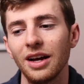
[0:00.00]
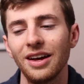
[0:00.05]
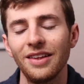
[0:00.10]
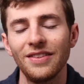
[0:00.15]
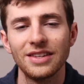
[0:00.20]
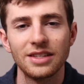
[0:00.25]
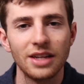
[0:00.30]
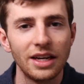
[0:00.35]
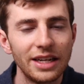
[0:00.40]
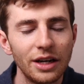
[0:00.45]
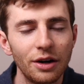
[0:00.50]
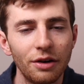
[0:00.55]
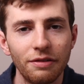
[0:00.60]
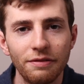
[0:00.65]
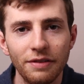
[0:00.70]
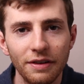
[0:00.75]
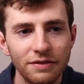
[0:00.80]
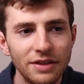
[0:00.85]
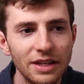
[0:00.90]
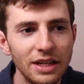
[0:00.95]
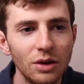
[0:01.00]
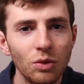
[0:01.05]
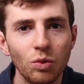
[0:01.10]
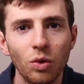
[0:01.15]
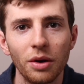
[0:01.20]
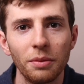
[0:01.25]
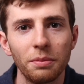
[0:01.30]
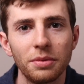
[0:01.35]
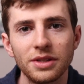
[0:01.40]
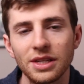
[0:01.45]
this idea of
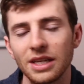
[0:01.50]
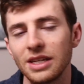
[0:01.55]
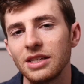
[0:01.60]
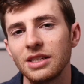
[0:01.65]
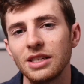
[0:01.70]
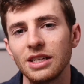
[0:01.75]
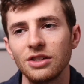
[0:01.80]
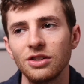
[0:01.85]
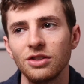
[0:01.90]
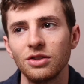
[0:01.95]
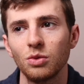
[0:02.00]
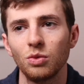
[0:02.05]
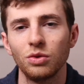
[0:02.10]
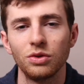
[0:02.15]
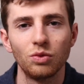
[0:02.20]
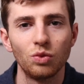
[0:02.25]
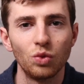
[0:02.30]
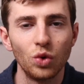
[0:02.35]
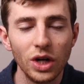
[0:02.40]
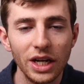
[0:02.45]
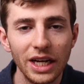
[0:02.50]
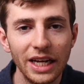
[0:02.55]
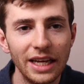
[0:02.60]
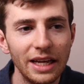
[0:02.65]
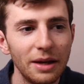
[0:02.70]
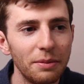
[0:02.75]
51% decisions was really